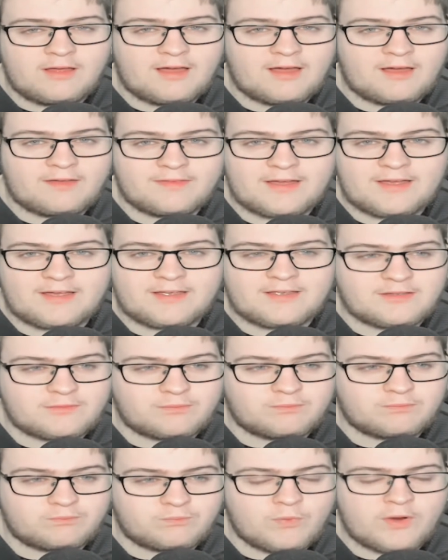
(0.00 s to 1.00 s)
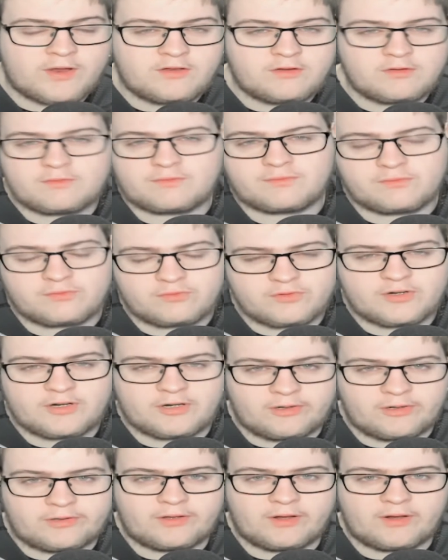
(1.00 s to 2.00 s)
and that is when you've
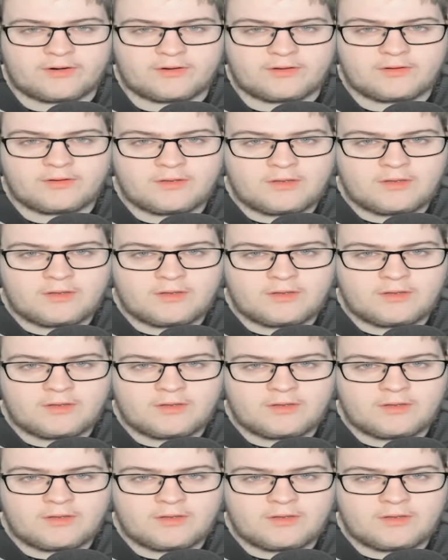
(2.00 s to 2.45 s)
really done it.